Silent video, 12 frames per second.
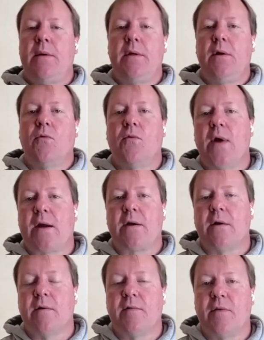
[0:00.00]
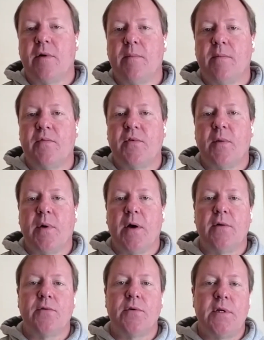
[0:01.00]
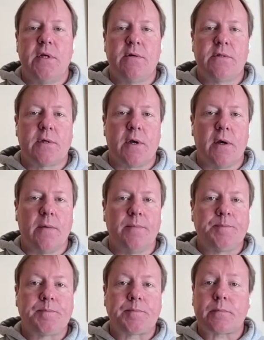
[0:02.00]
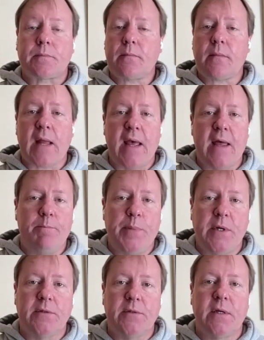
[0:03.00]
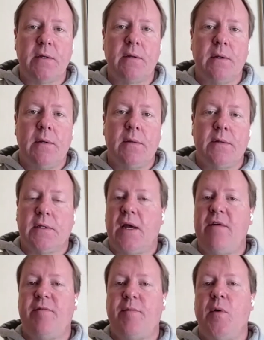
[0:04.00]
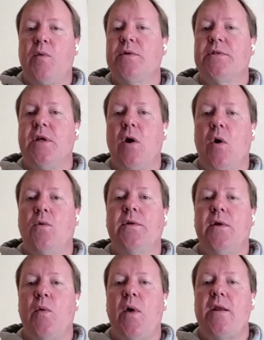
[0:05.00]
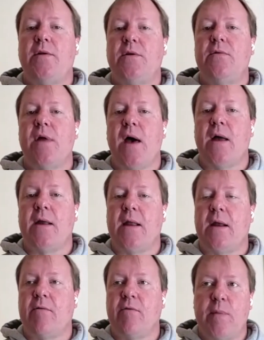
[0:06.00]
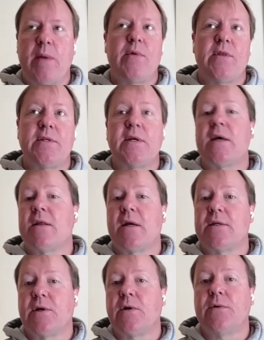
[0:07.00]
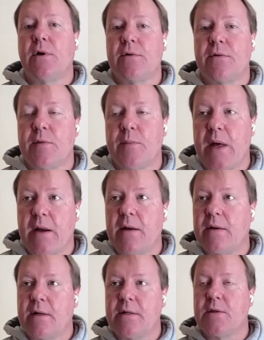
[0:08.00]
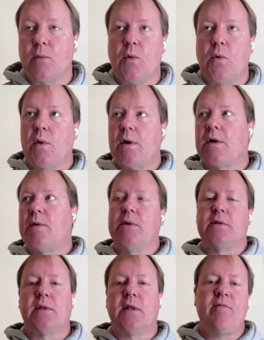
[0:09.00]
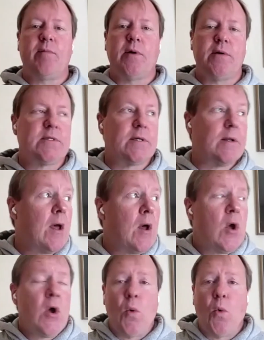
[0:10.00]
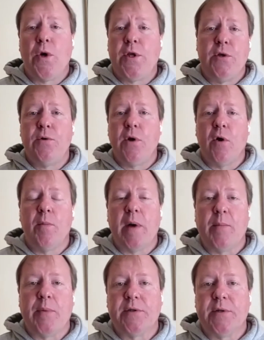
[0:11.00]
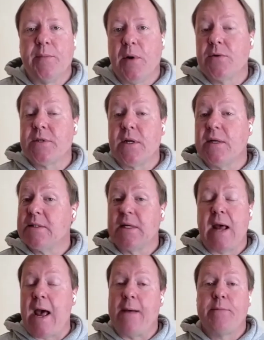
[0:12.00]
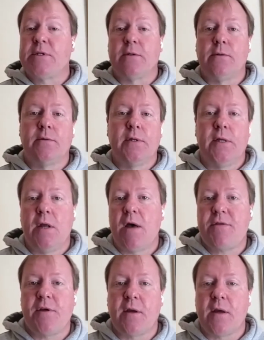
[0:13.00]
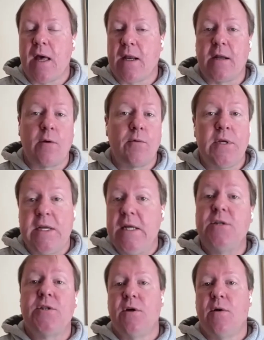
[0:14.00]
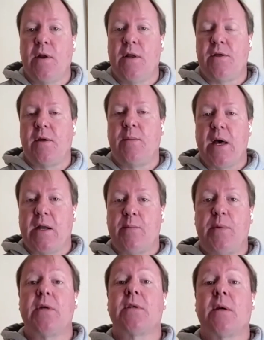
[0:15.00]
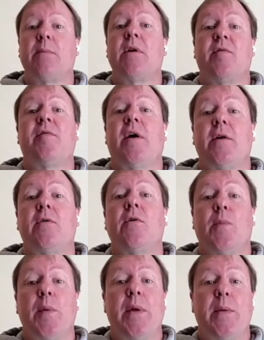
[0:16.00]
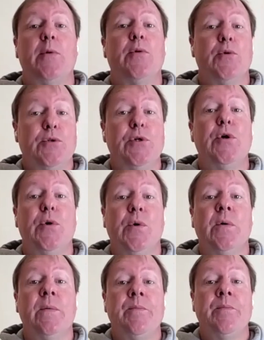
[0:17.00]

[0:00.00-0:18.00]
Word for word: you know, record from 100 years ago. And building the lifeboat was the only way to do that. And I remember the day that I told Arthur about it, and I said, well, we're going to build a lifeboat. And he said, what do you know about building boats? And I said, absolutely nothing. And I don't need to know anything about it, because I'm going to find a group of people who do,